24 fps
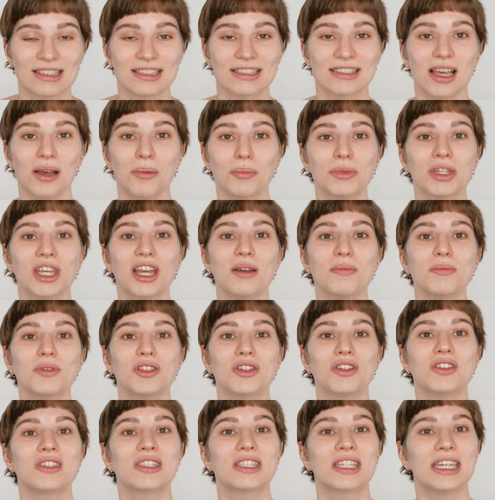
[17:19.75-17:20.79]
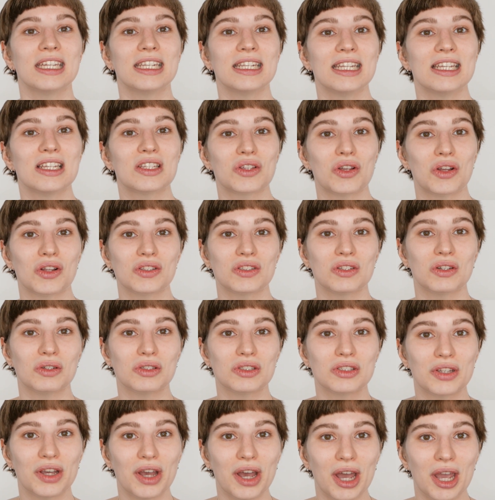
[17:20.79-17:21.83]
Sometimes your skin needs also
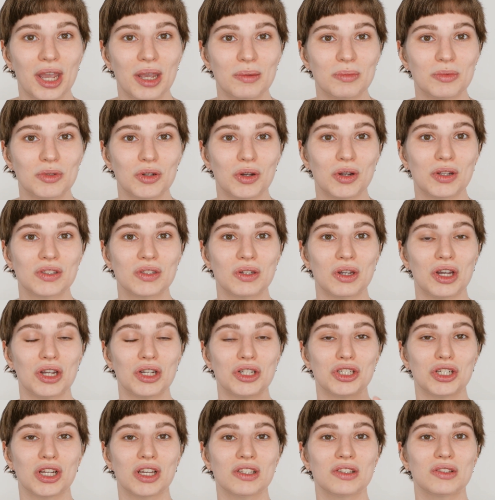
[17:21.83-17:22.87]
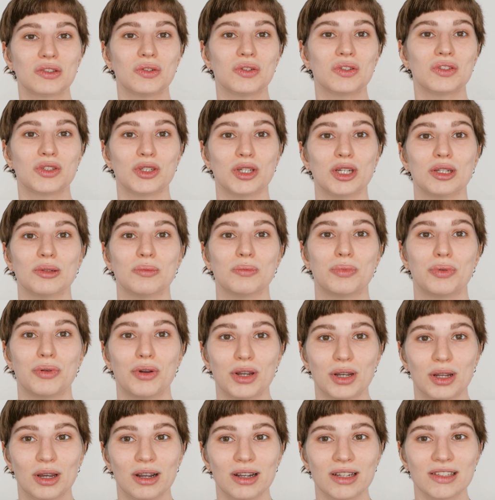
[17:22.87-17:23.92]
time to also adjust to certain
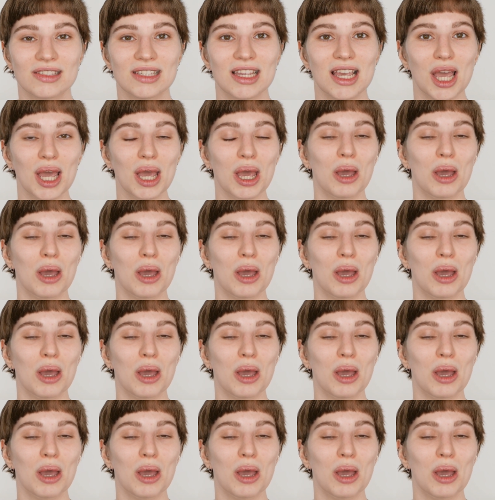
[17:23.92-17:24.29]
products